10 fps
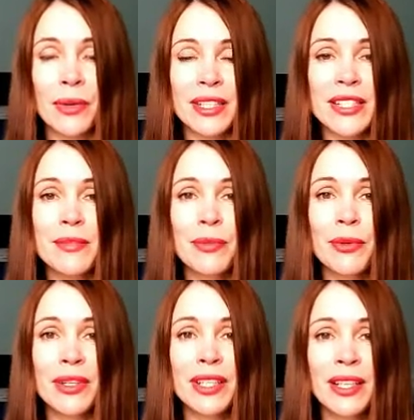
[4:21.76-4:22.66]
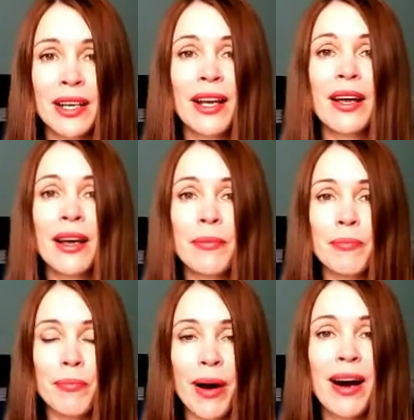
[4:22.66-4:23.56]
Once more,
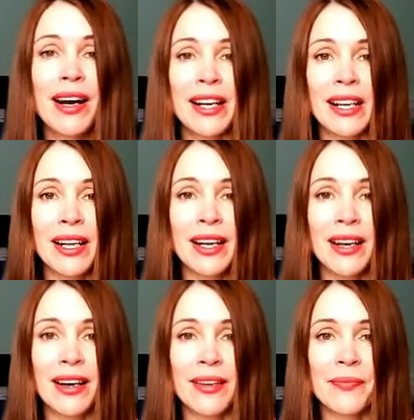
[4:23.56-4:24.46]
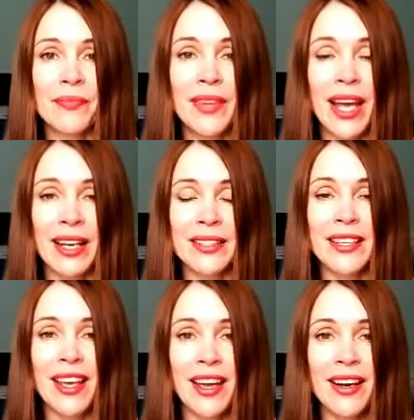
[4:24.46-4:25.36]
parka. And
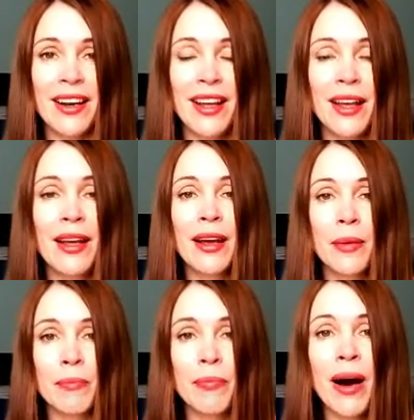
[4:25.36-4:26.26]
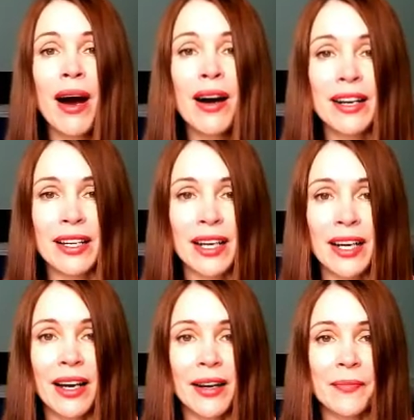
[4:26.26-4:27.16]
again,
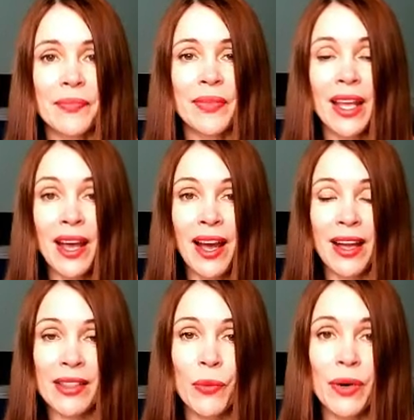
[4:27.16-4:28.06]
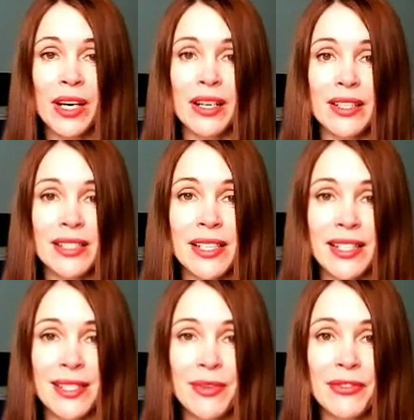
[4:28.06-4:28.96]
parka. And the word that
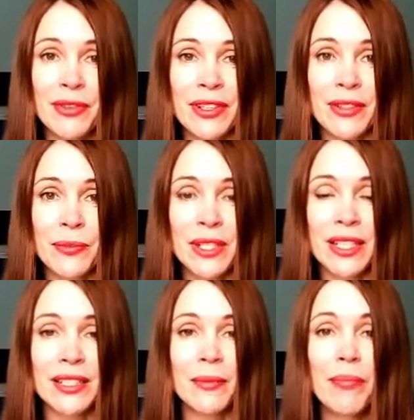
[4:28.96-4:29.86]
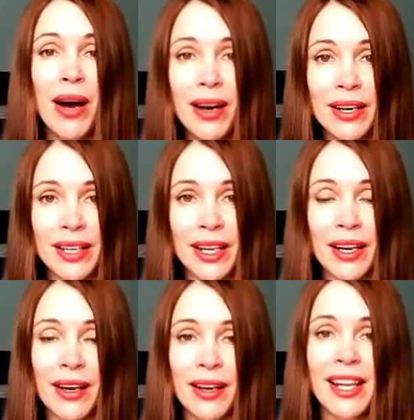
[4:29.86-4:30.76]
stands before the word
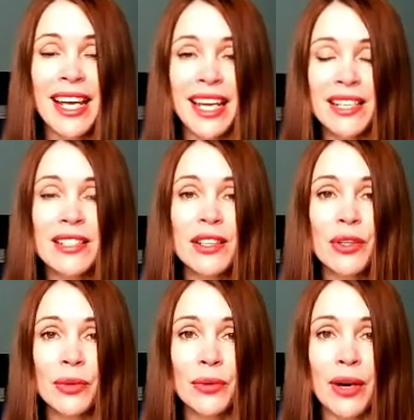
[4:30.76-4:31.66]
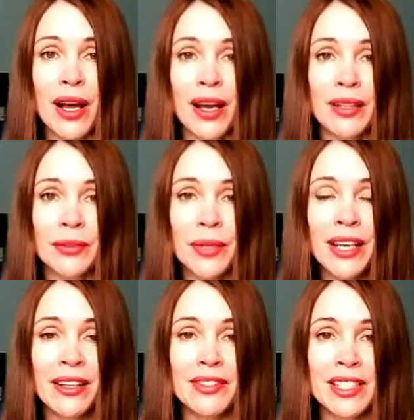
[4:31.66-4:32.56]
parka is no. And
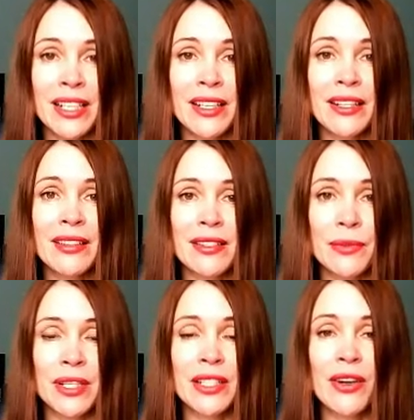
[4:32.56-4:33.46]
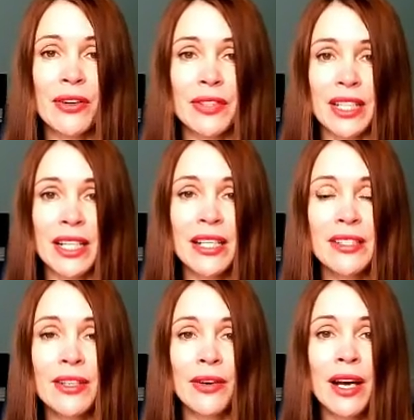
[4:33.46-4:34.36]
we have studied this word already,
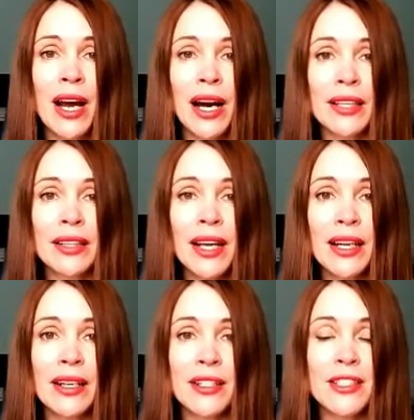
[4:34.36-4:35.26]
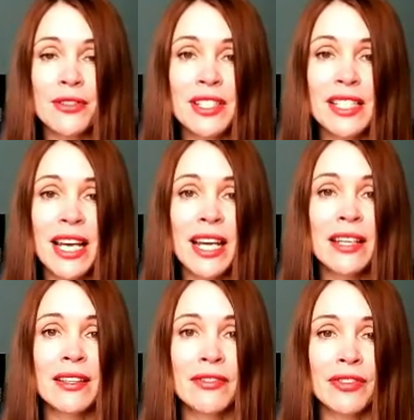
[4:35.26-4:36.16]
so I'd like us to
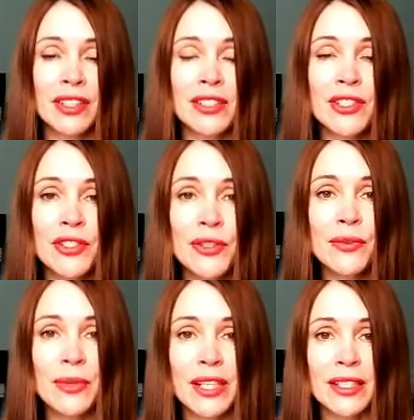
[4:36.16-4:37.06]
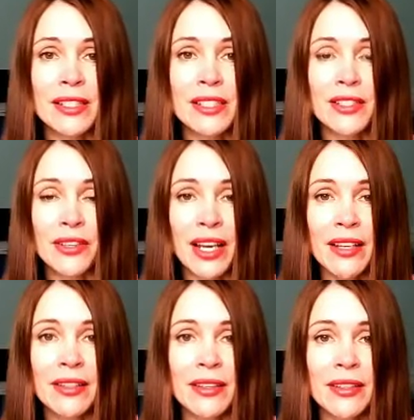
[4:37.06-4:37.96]
say the first 2 words
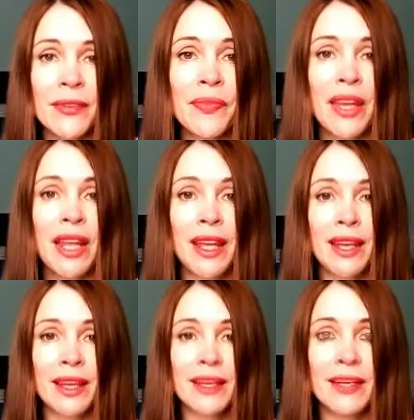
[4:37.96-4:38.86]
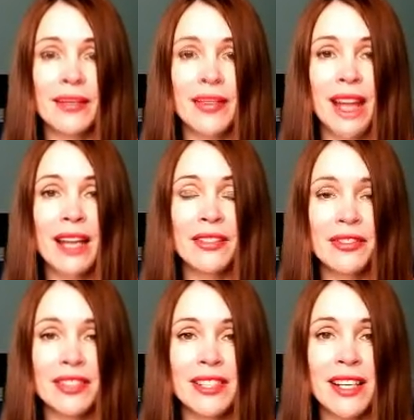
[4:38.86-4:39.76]
together. And
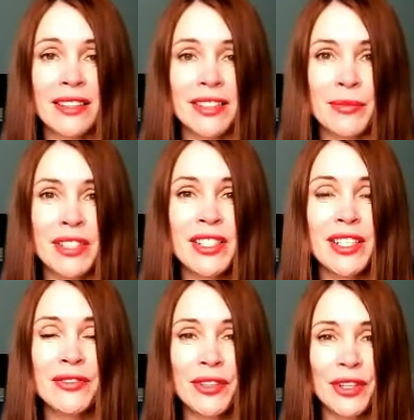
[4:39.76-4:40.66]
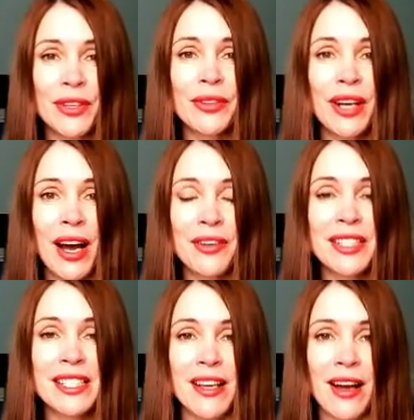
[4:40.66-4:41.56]
first I'll demonstrate for you how
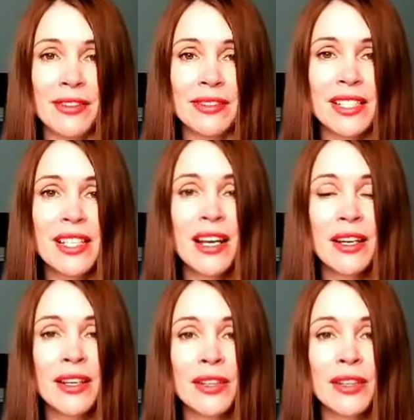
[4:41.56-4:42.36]
it sounds.